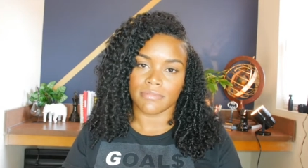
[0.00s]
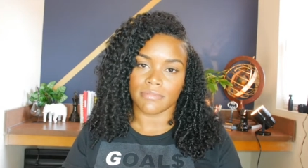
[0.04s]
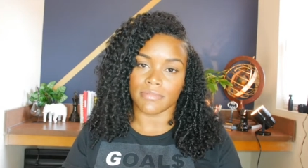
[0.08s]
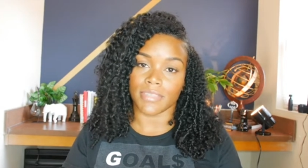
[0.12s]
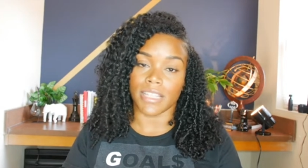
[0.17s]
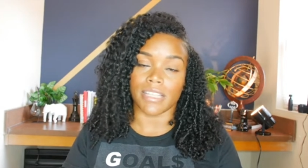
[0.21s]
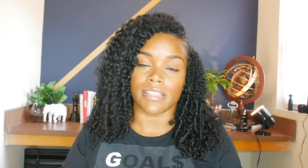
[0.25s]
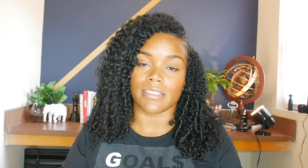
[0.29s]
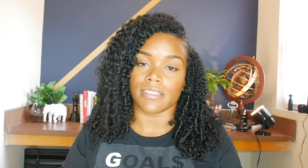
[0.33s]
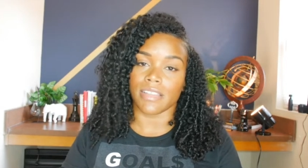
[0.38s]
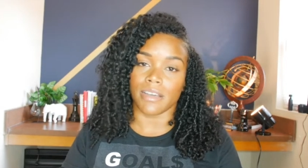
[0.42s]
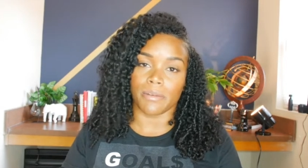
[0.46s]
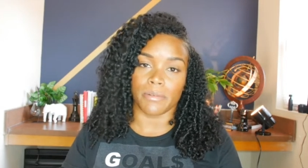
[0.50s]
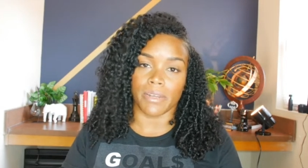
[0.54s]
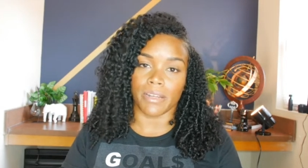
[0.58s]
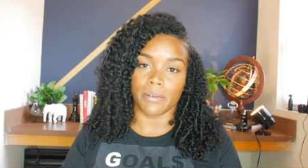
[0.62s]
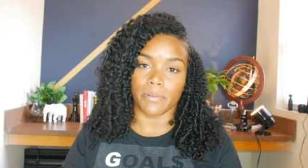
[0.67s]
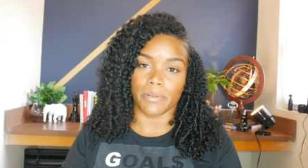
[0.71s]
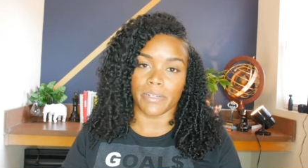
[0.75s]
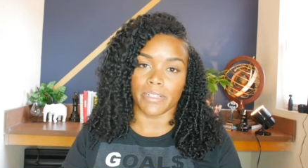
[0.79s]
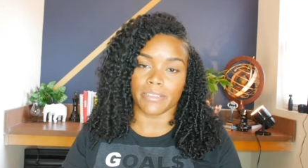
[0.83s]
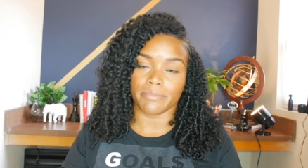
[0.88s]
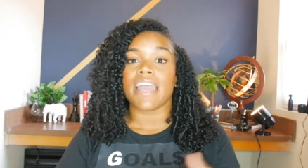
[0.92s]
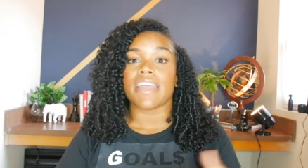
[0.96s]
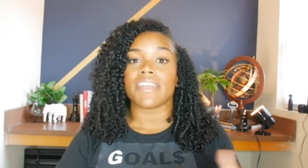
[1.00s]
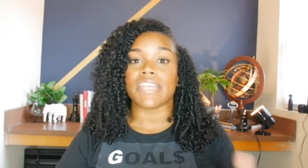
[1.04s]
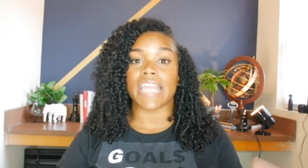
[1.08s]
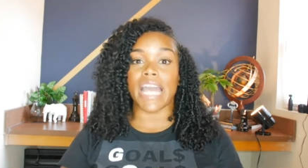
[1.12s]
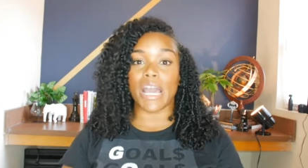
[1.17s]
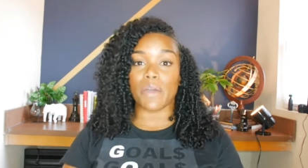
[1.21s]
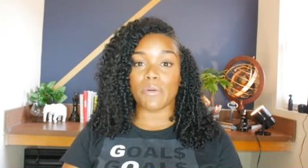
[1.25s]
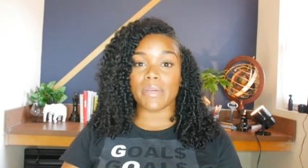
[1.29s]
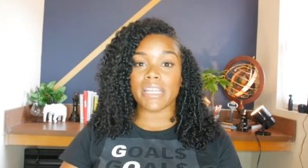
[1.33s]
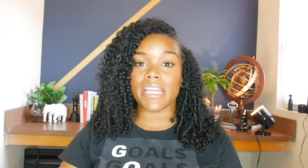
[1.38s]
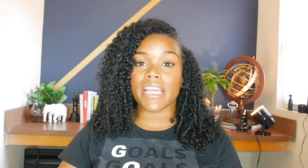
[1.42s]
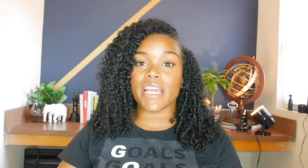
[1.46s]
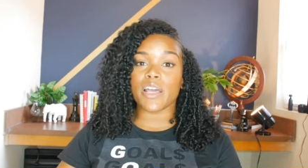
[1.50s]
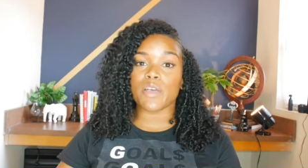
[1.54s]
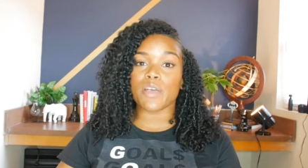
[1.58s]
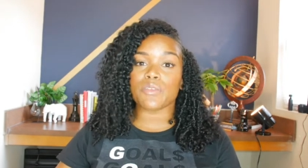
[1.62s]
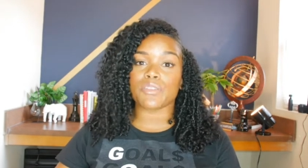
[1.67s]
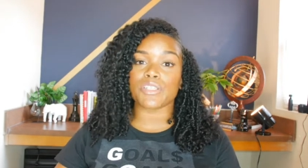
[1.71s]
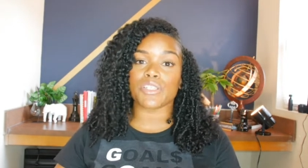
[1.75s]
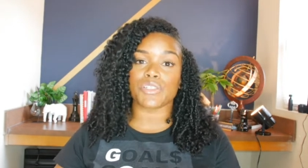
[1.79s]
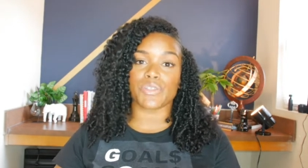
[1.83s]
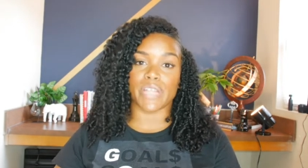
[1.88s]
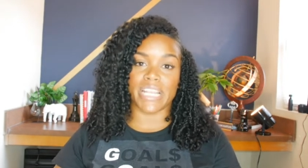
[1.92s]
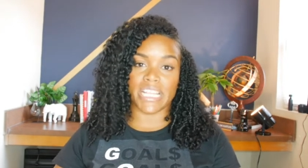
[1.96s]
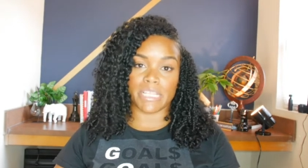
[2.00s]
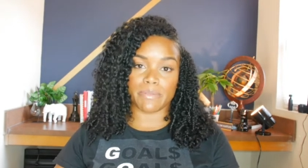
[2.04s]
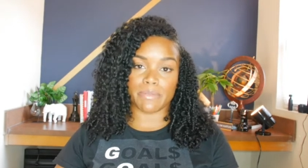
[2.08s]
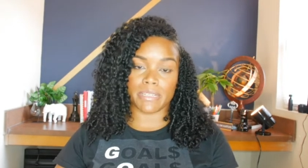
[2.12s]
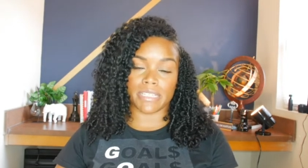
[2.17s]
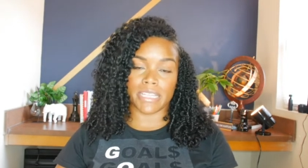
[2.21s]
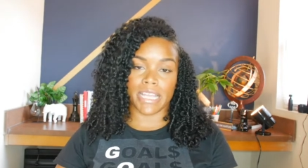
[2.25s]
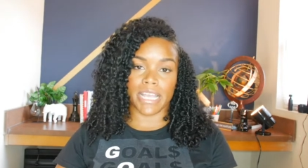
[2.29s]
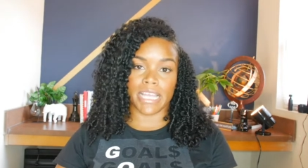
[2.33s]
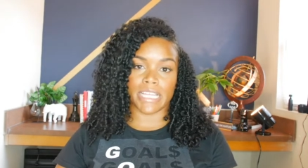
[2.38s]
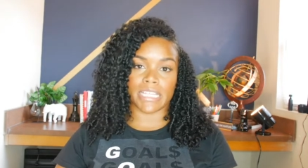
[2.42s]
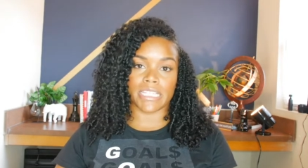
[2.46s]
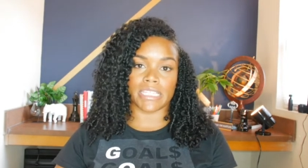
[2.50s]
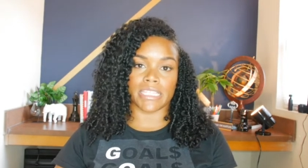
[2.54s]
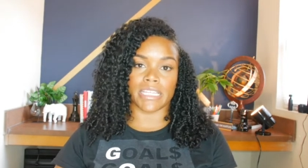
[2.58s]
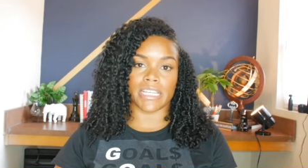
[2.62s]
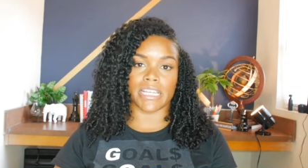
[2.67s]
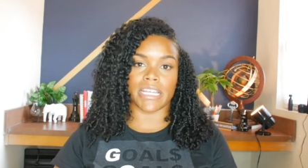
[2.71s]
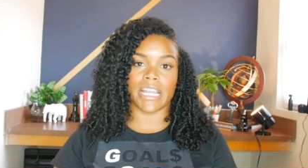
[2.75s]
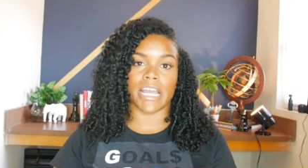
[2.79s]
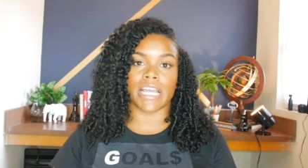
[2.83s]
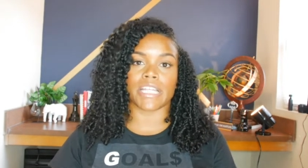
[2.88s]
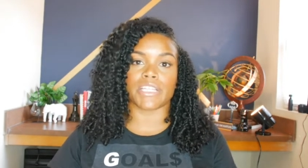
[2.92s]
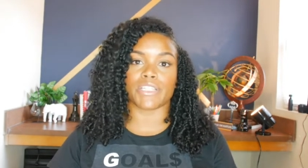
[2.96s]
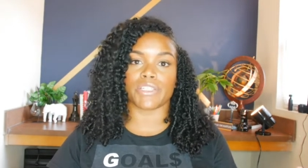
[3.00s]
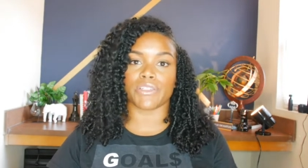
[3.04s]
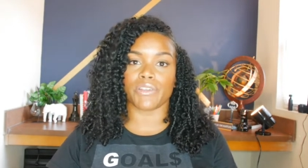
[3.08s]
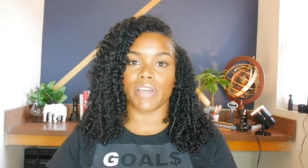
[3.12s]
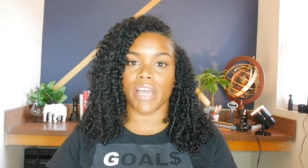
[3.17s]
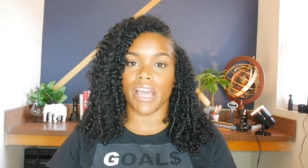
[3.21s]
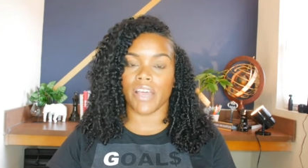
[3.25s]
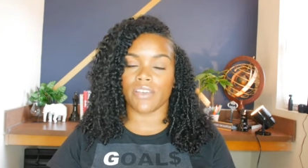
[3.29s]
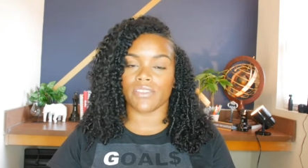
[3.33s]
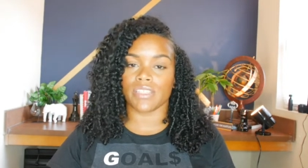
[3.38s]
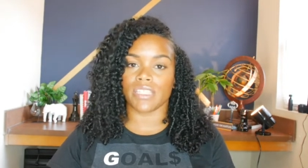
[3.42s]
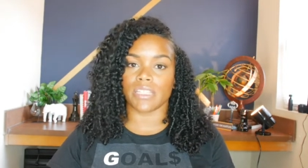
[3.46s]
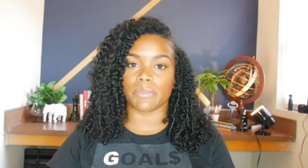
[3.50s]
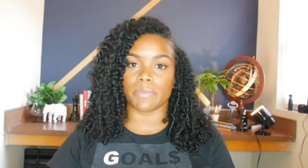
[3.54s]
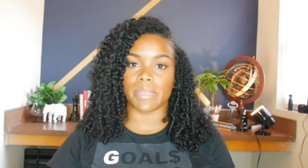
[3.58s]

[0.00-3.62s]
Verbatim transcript: that's not what I want. Now when it comes to transportation, I do have some